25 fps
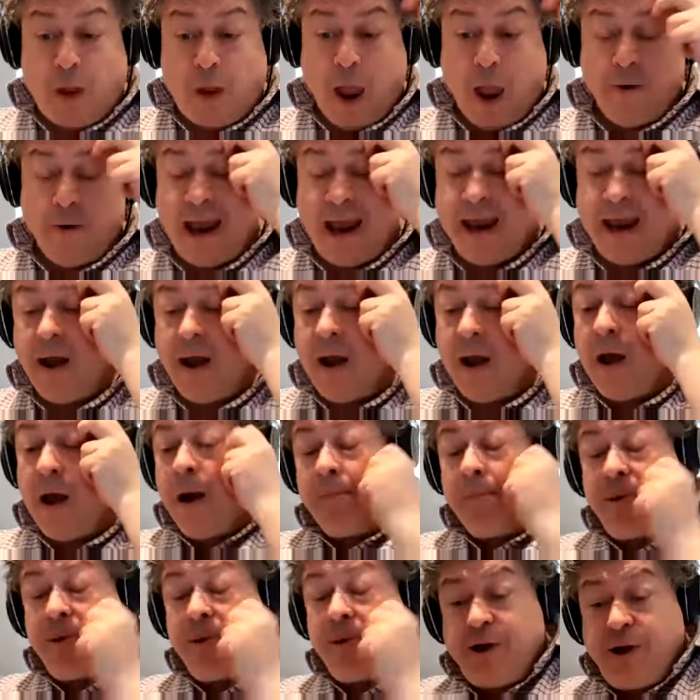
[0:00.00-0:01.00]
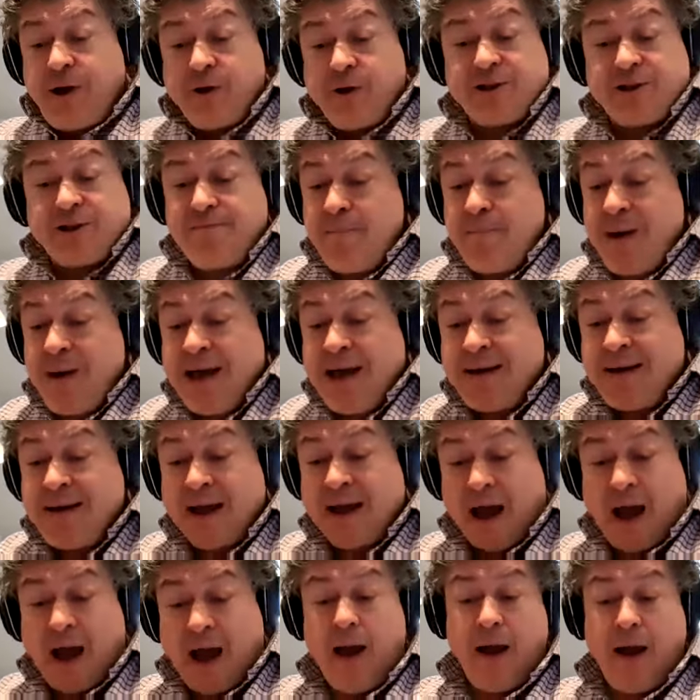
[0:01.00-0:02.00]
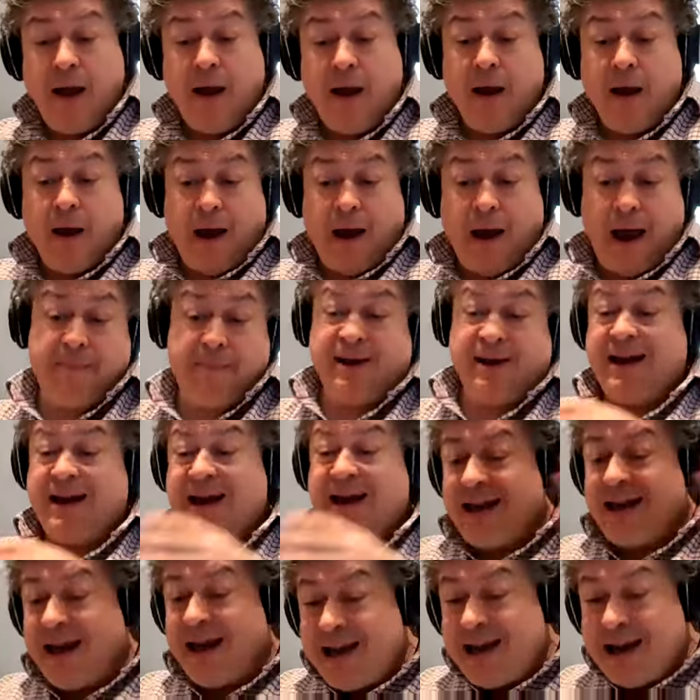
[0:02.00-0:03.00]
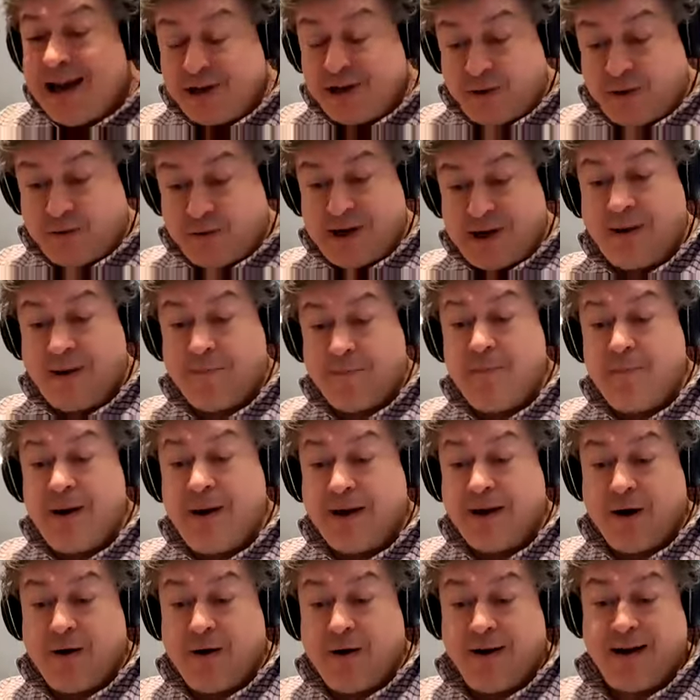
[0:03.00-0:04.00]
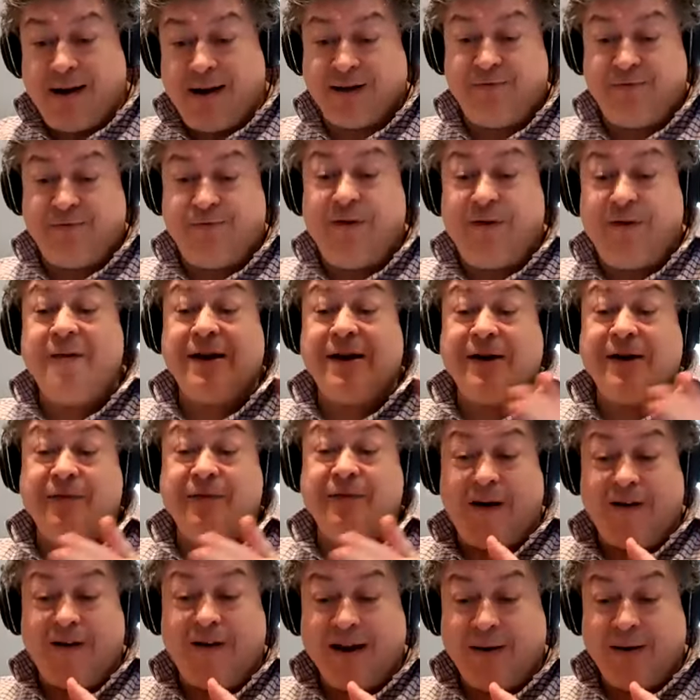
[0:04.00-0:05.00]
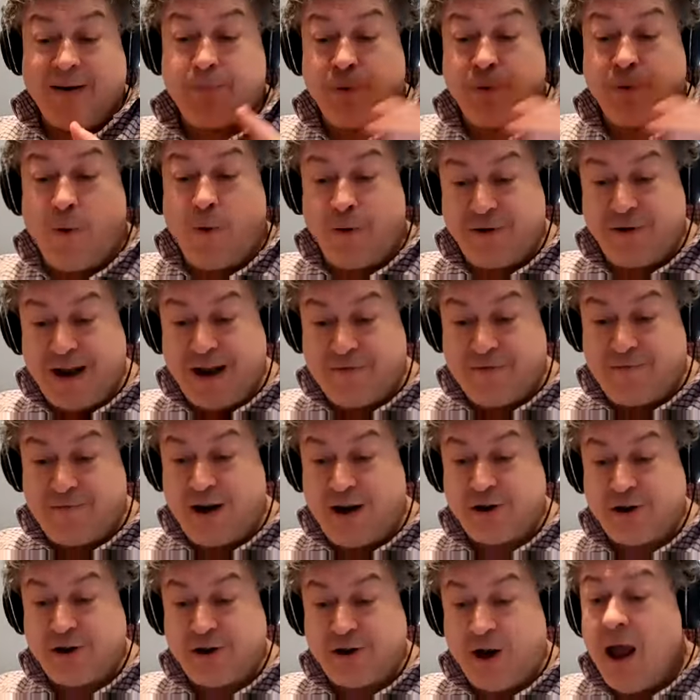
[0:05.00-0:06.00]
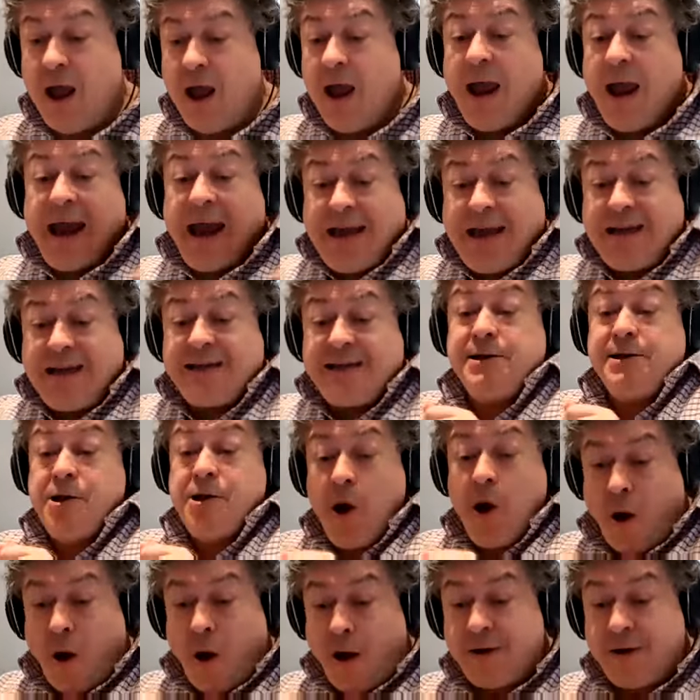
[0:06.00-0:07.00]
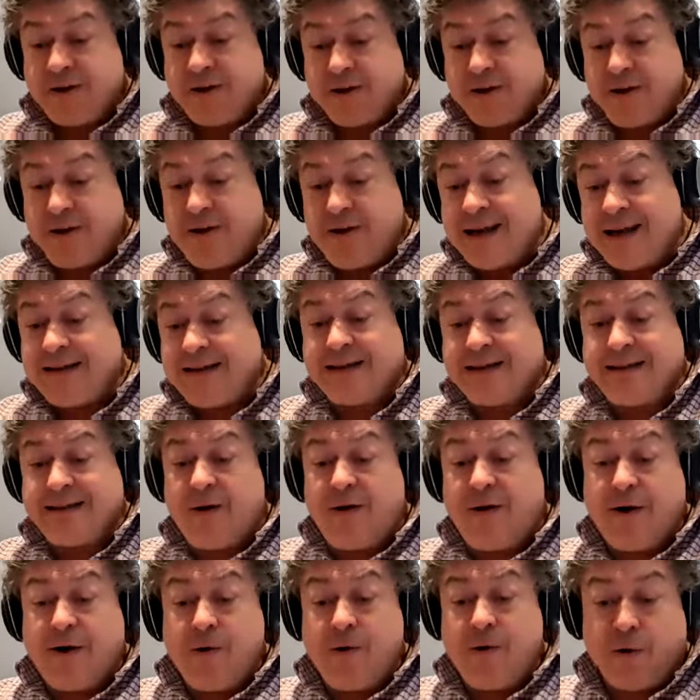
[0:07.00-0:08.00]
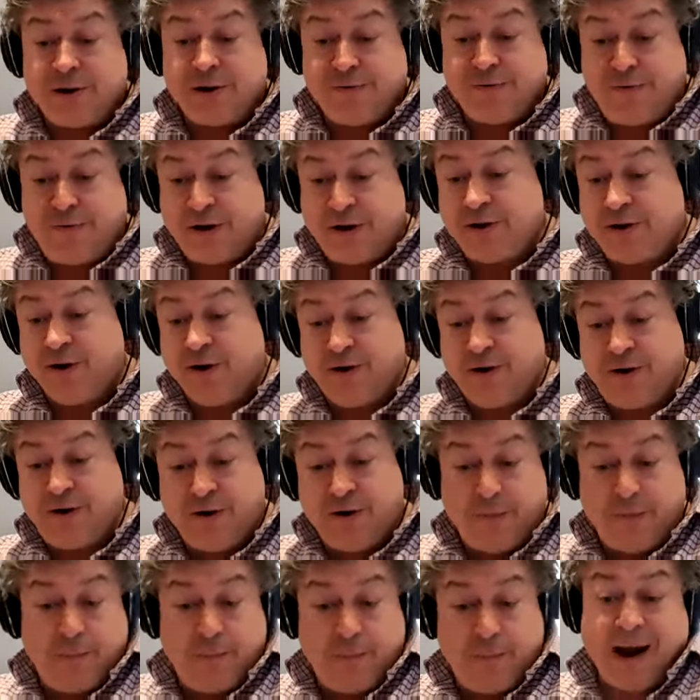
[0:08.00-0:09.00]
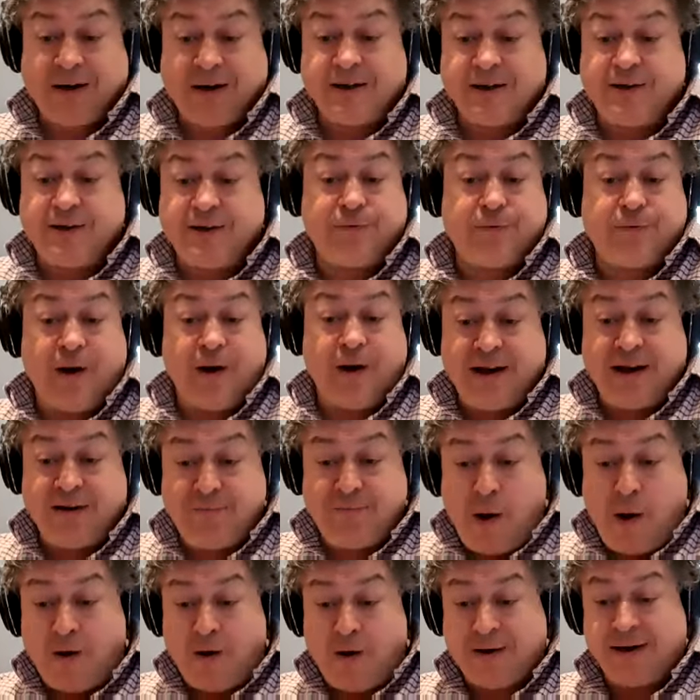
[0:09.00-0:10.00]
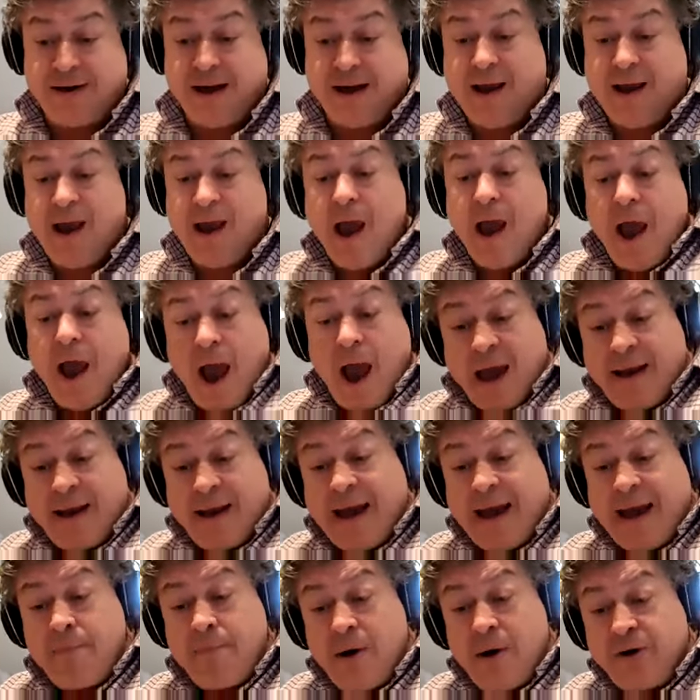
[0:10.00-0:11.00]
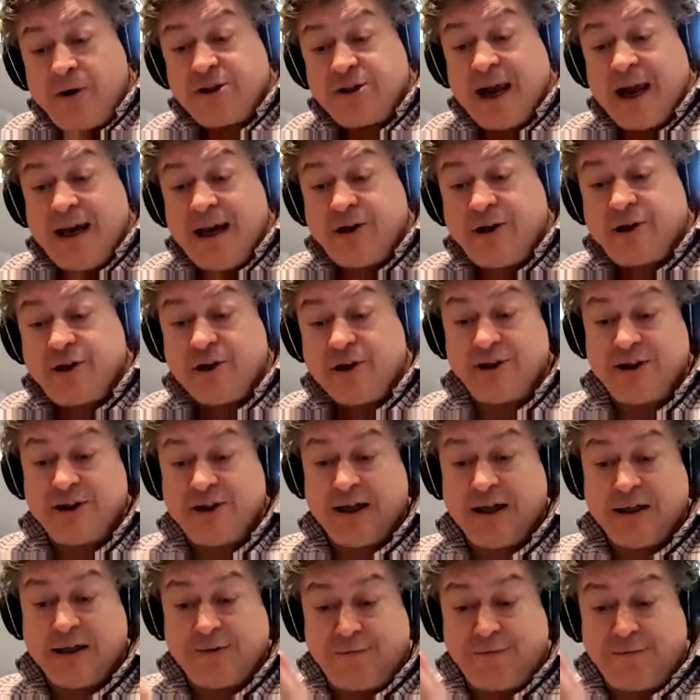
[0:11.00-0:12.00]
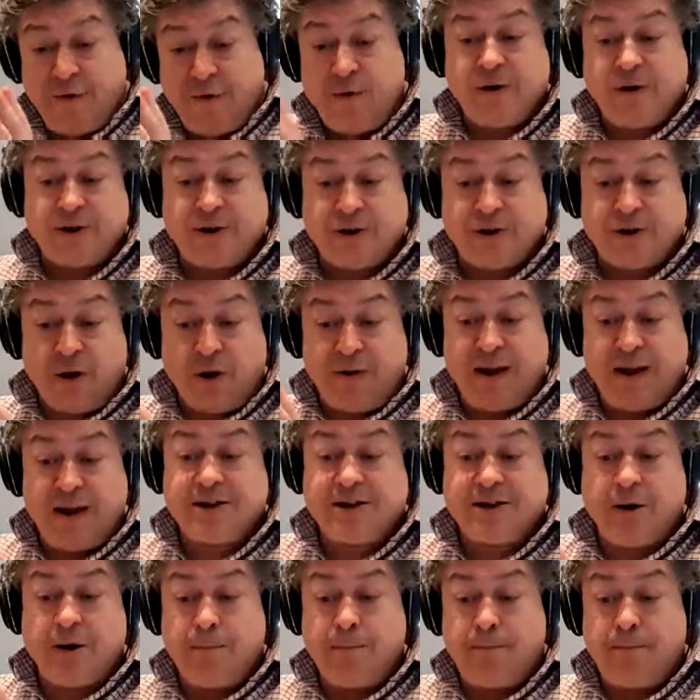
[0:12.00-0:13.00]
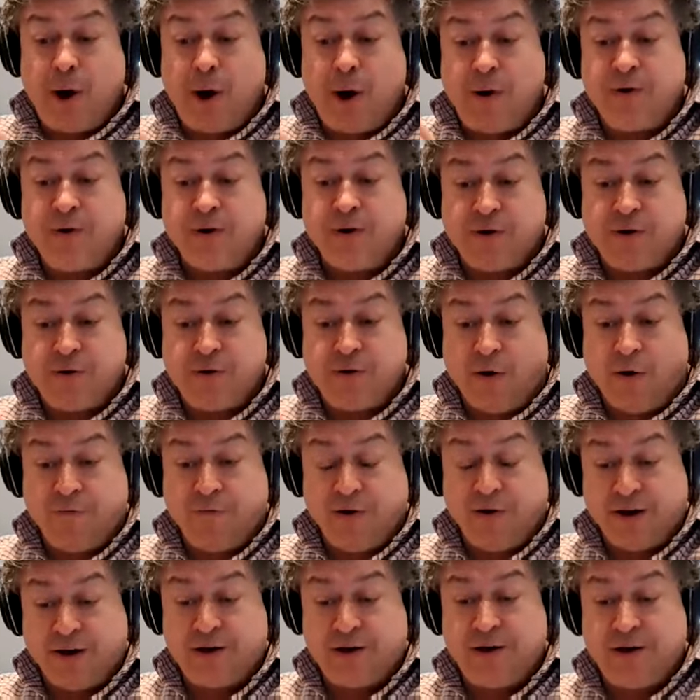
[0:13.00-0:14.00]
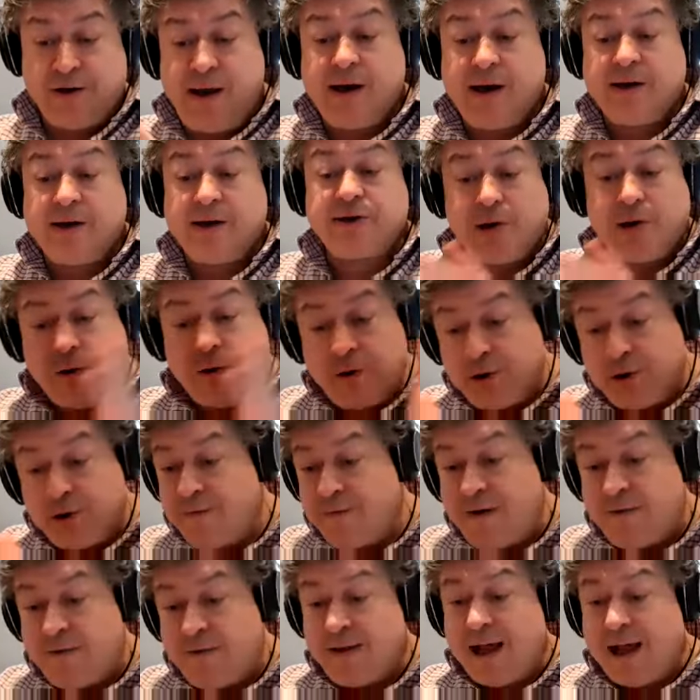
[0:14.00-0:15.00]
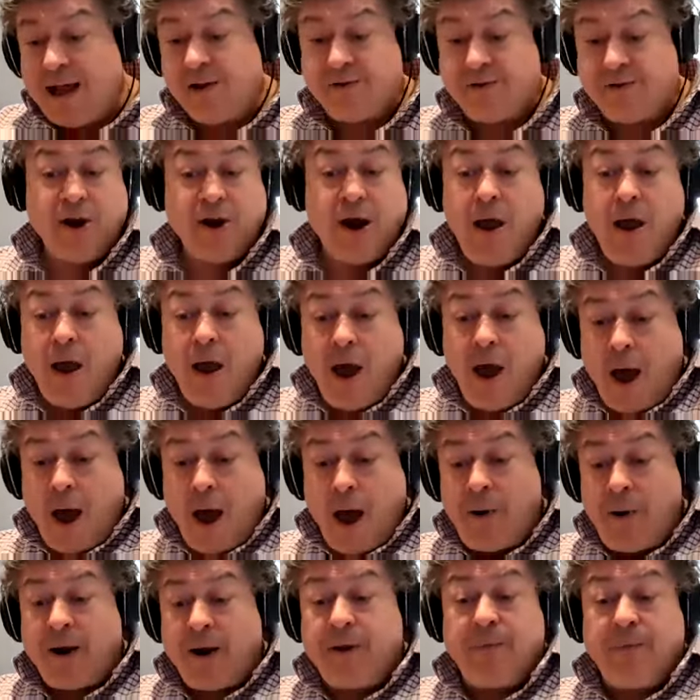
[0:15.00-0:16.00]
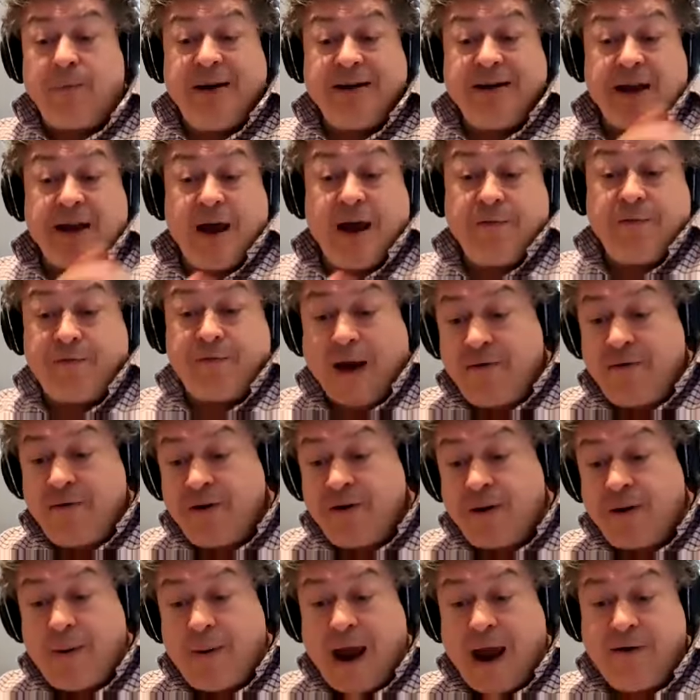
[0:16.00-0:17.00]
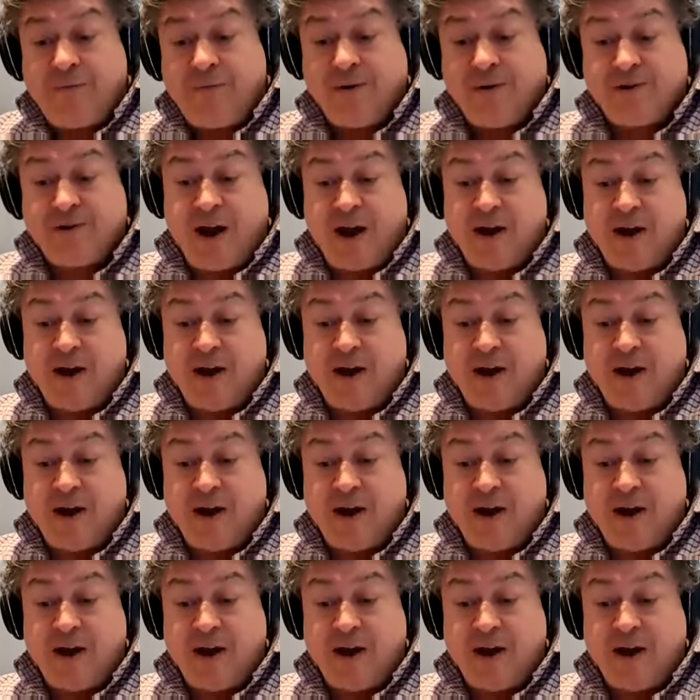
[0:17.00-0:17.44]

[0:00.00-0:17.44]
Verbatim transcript: Okay. Right. But the use of media I mean, unless you take media at its very, very broad definition, is not necessary nor sufficient to the practice of creative marketing. And yet, most agencies focus on this component of it to the exclusion of everything else. And part of the reason I founded a behavioral science